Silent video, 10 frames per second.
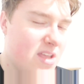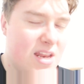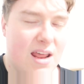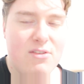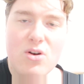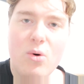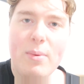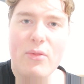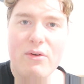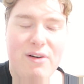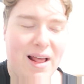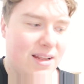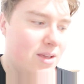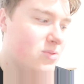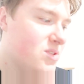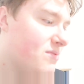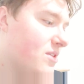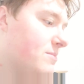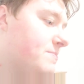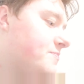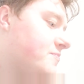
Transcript: you never know about the values of them.